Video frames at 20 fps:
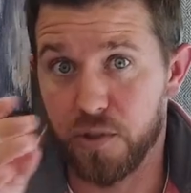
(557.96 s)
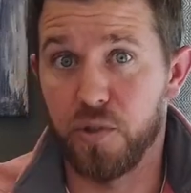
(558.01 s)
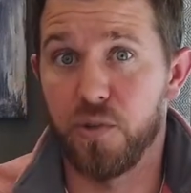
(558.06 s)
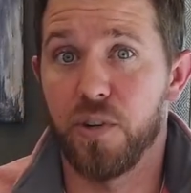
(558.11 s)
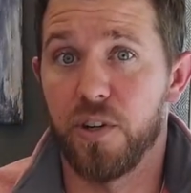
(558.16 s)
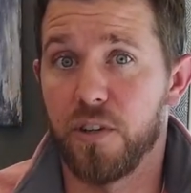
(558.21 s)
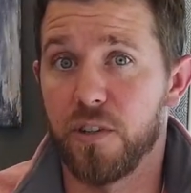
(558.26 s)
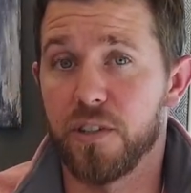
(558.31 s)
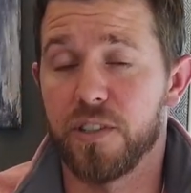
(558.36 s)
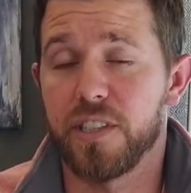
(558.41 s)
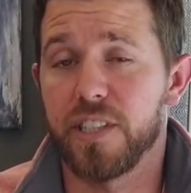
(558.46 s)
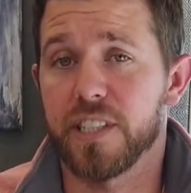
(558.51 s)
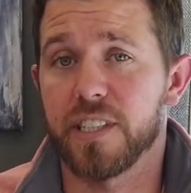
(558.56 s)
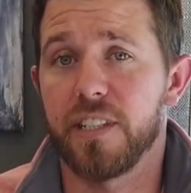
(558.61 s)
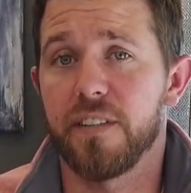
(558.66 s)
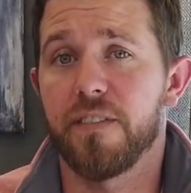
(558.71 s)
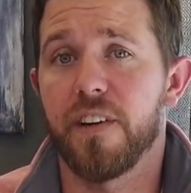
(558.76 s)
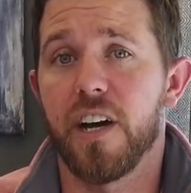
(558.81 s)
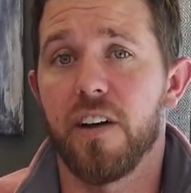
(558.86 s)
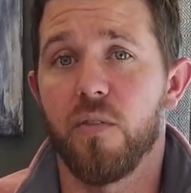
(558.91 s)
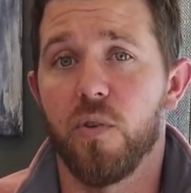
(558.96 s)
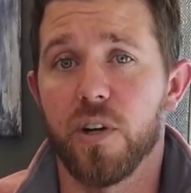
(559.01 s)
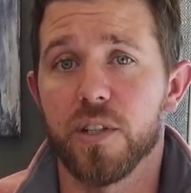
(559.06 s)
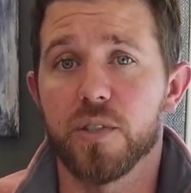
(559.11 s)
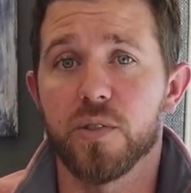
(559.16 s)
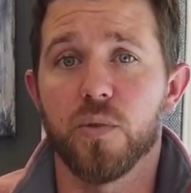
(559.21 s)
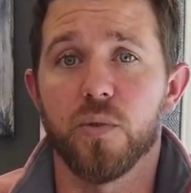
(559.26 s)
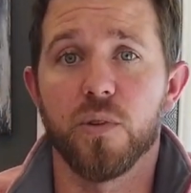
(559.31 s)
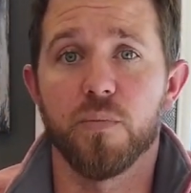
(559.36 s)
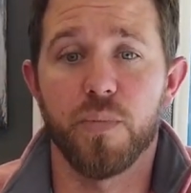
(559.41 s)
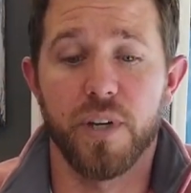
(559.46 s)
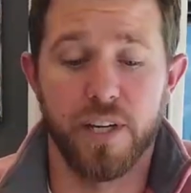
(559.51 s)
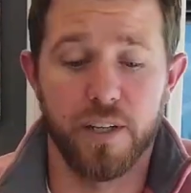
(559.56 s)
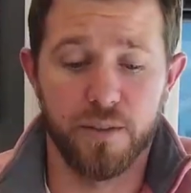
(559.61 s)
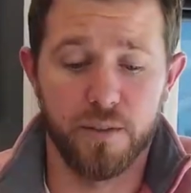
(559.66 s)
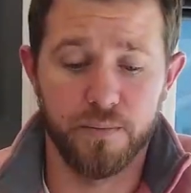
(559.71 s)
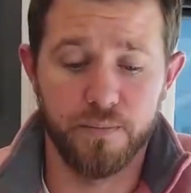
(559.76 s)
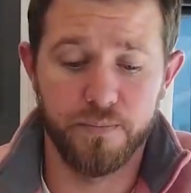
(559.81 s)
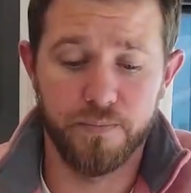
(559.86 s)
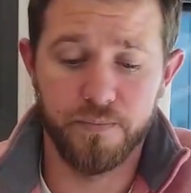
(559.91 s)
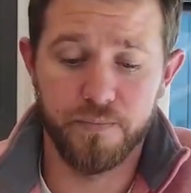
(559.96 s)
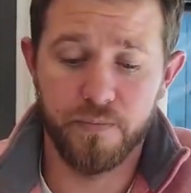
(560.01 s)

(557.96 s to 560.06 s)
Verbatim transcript: 265 watt solar panel.